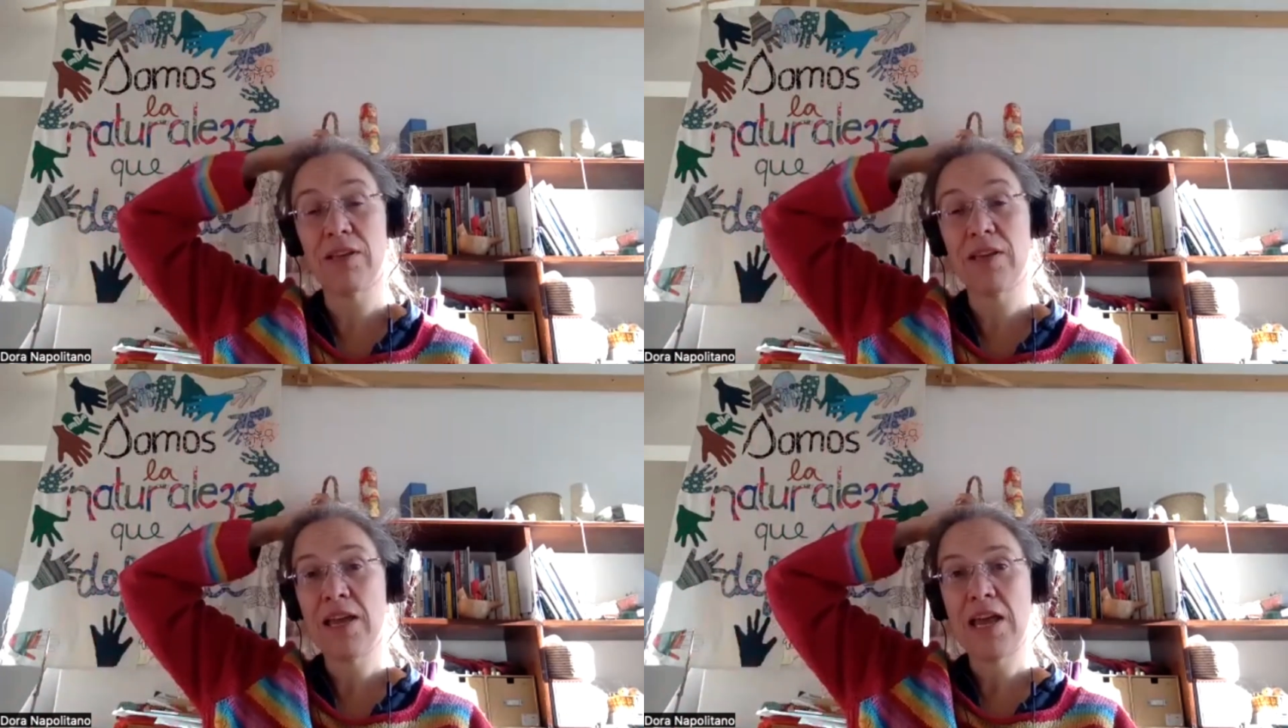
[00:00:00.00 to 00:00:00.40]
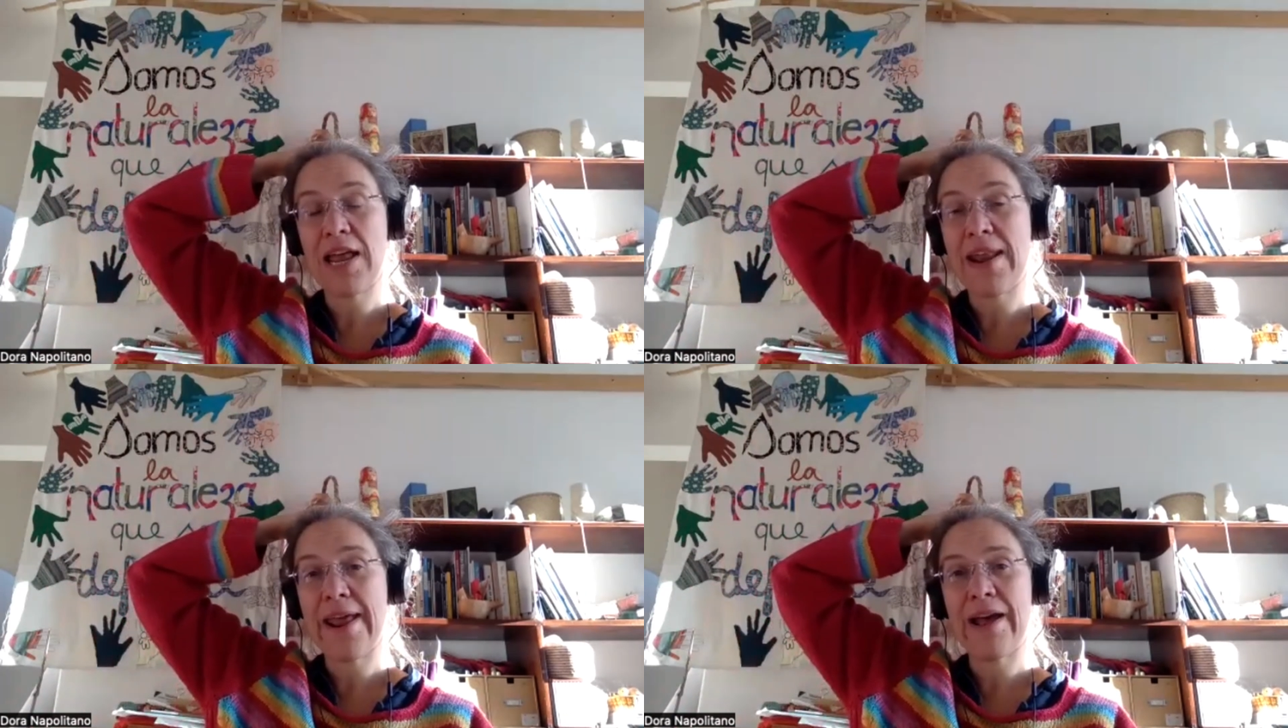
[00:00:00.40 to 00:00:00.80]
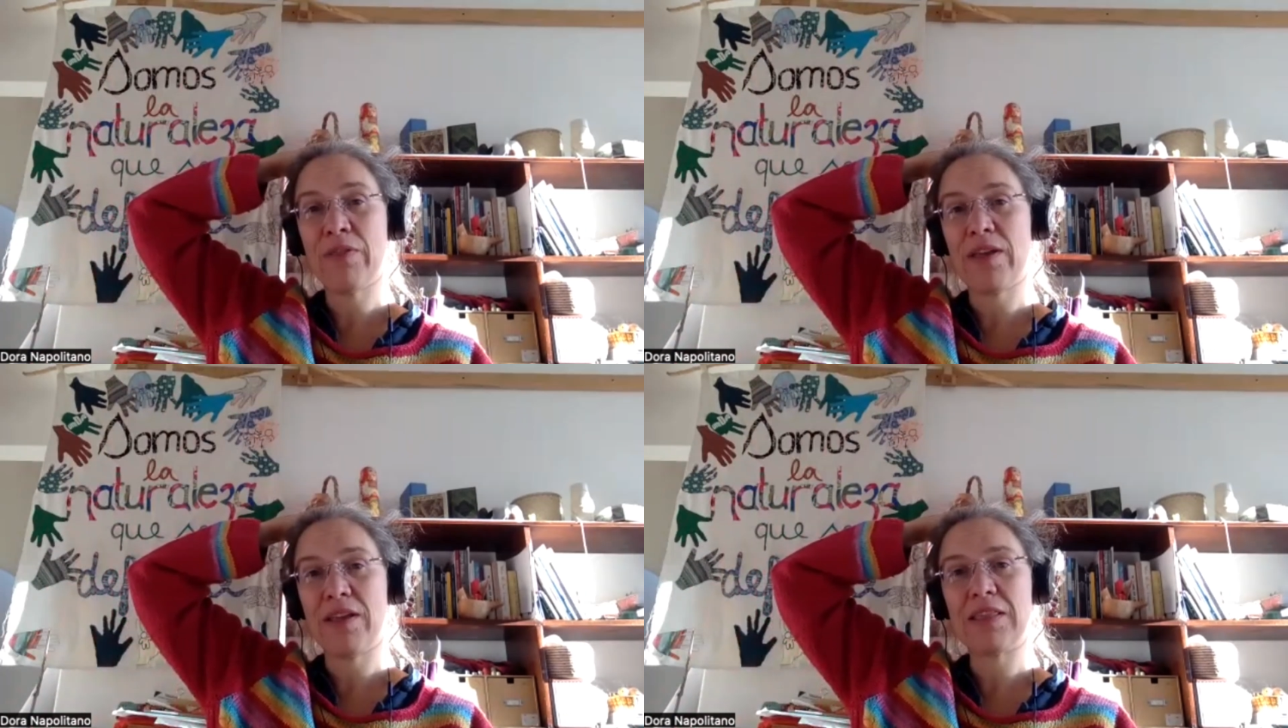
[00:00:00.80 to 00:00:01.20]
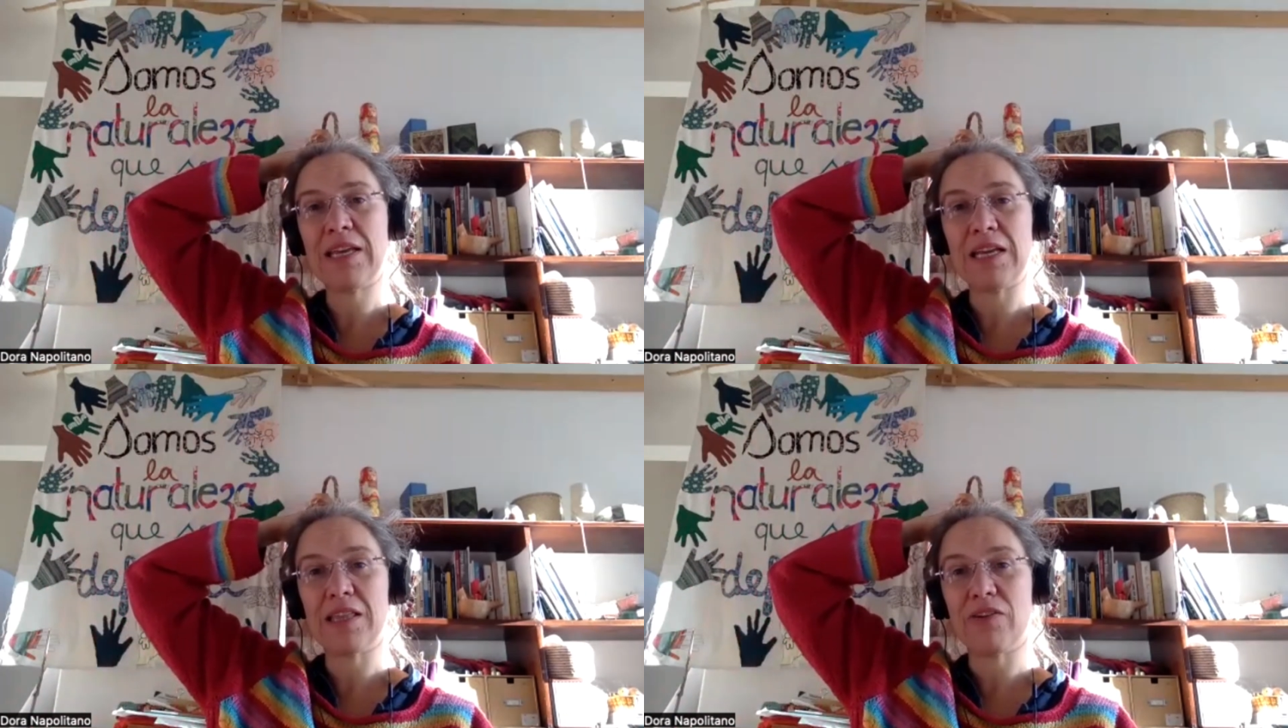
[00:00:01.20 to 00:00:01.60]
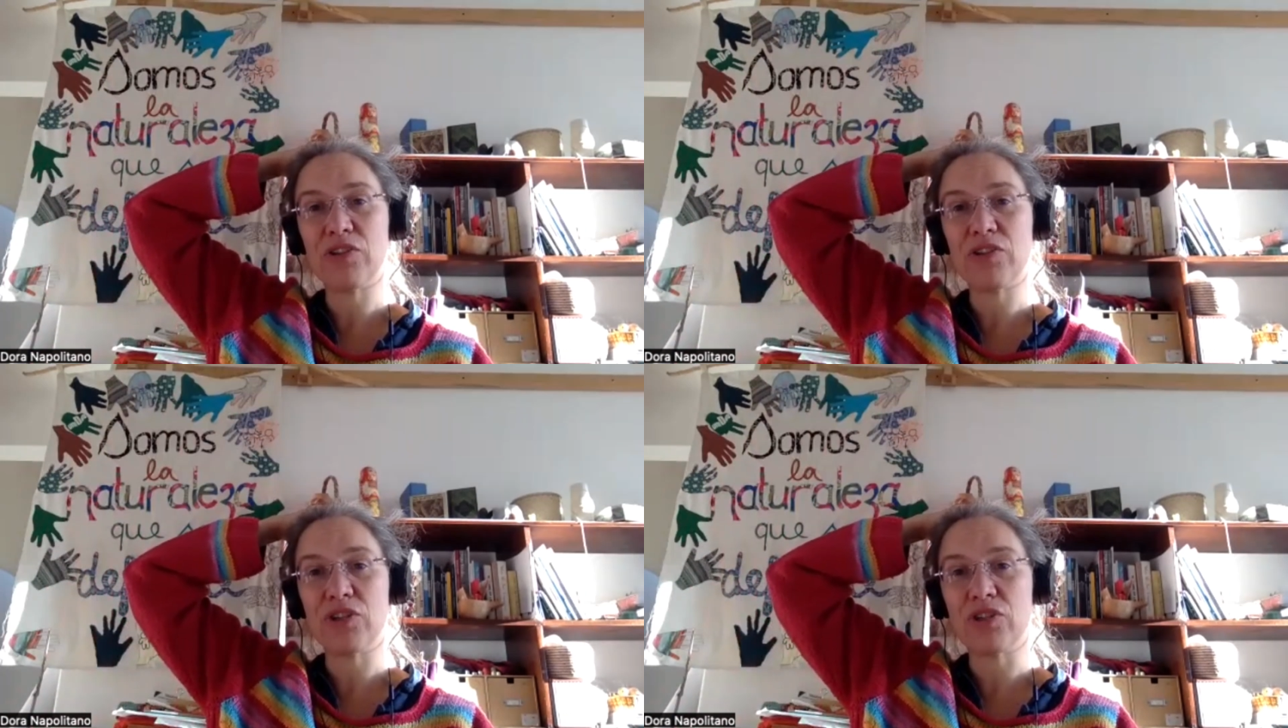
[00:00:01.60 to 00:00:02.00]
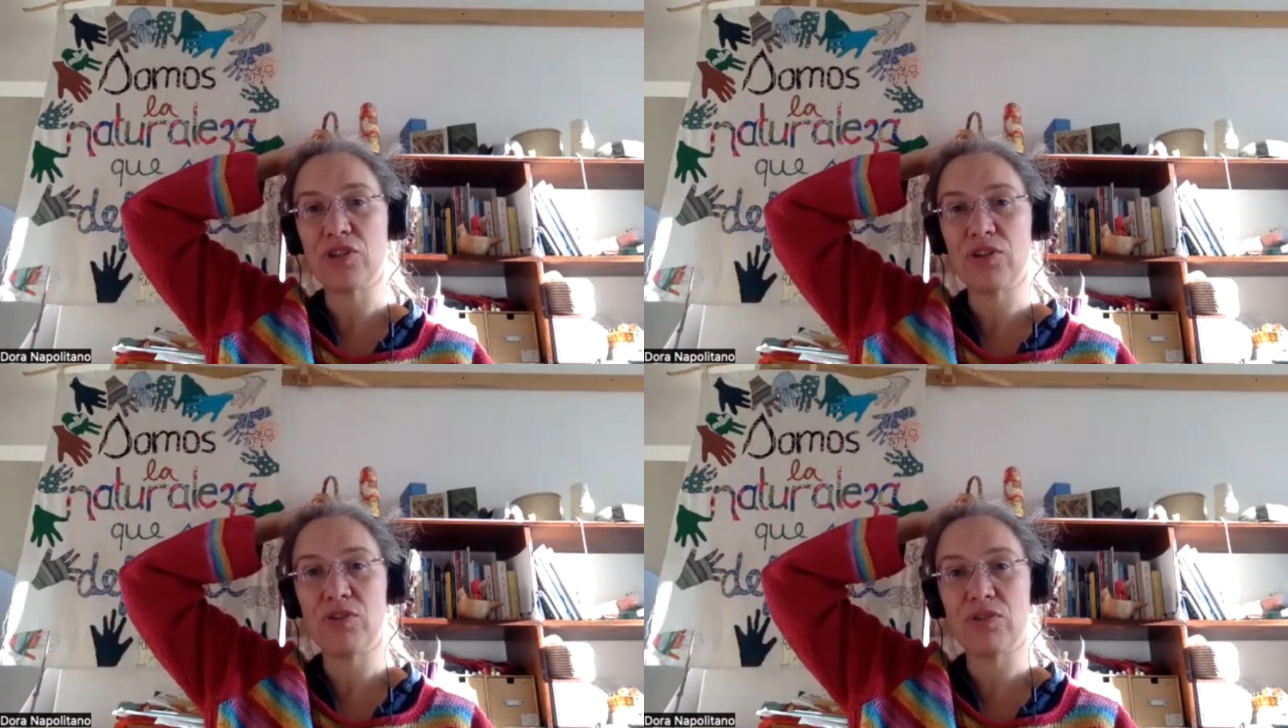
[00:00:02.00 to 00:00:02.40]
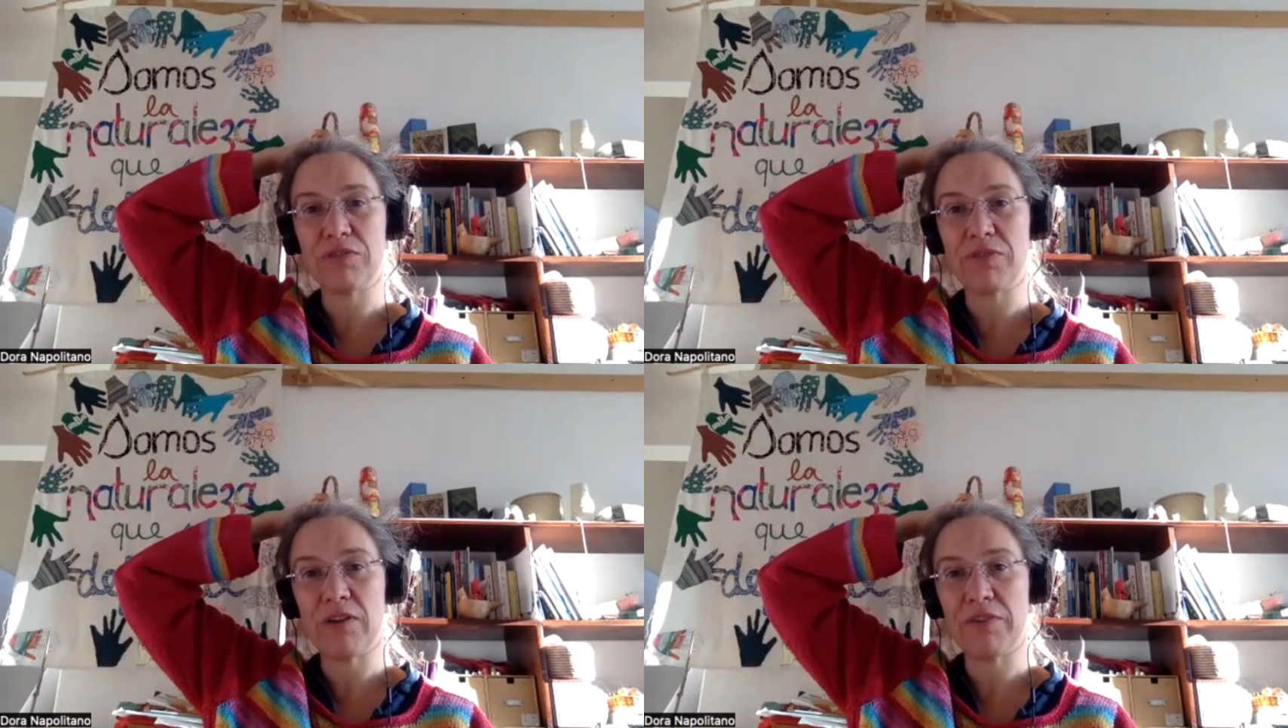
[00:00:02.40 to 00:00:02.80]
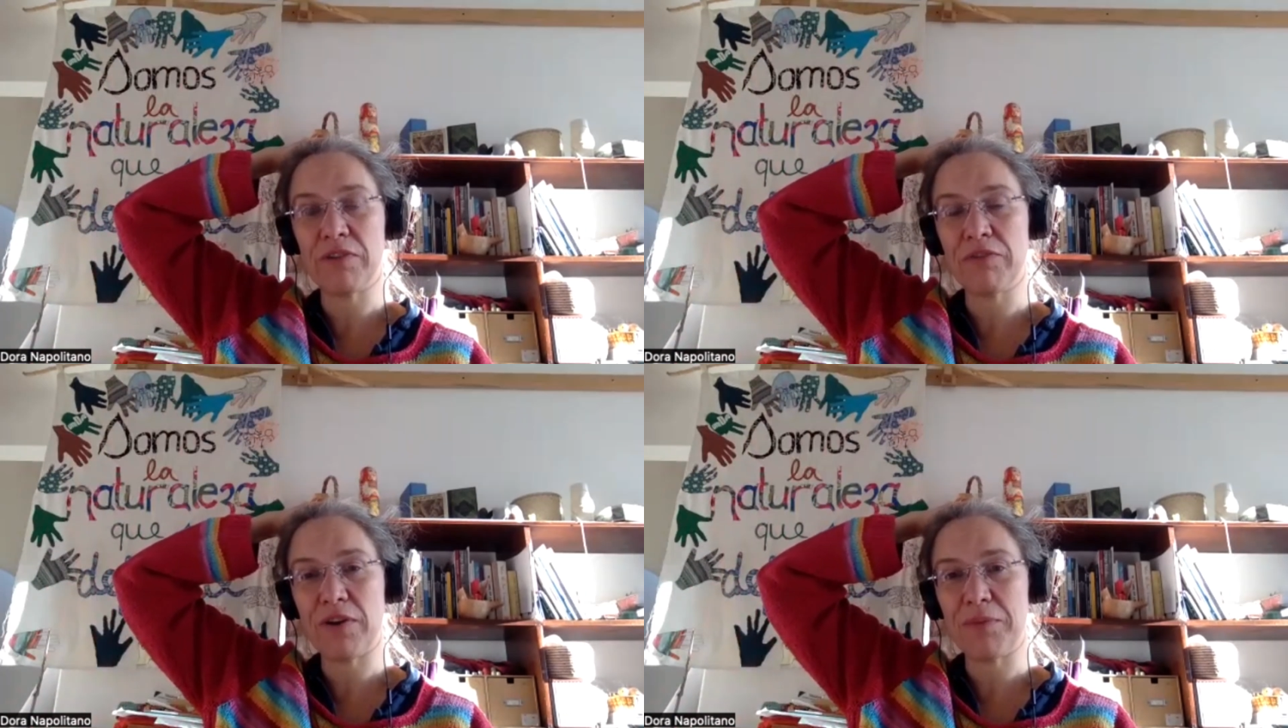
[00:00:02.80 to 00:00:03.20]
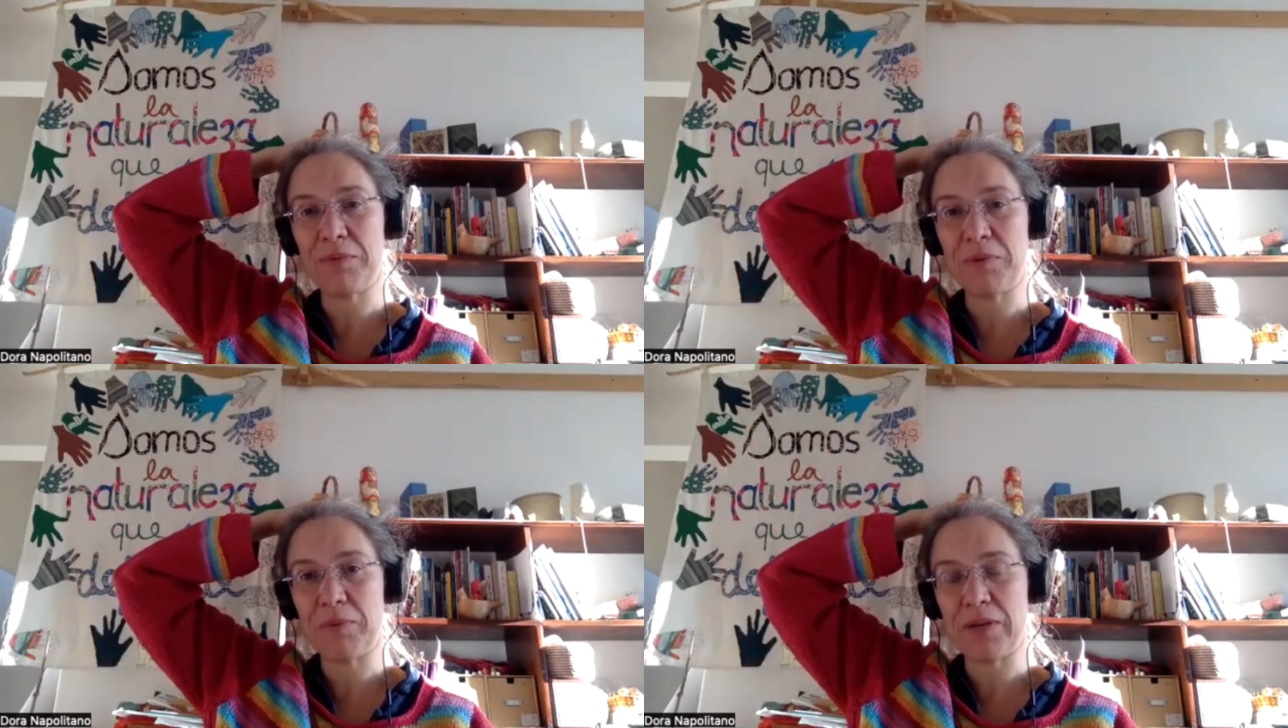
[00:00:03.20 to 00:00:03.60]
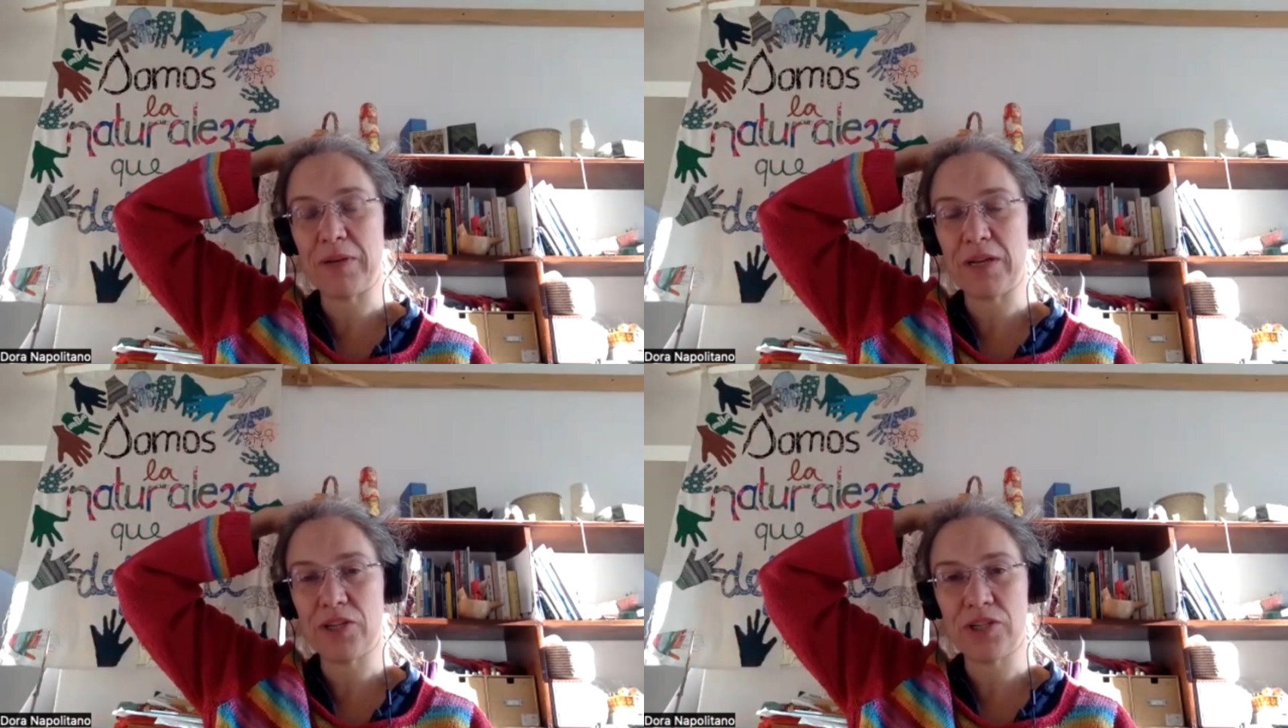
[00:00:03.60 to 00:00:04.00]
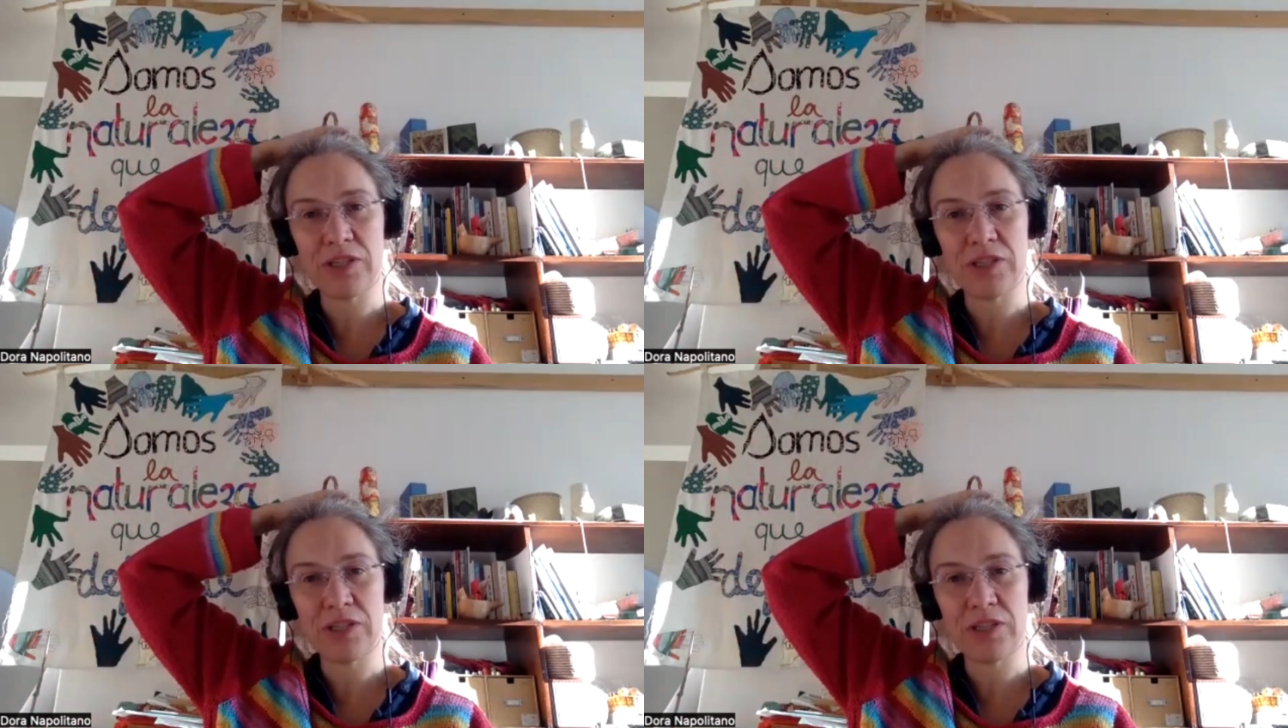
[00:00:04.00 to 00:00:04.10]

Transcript: And now they think there are just two surviving viable populations,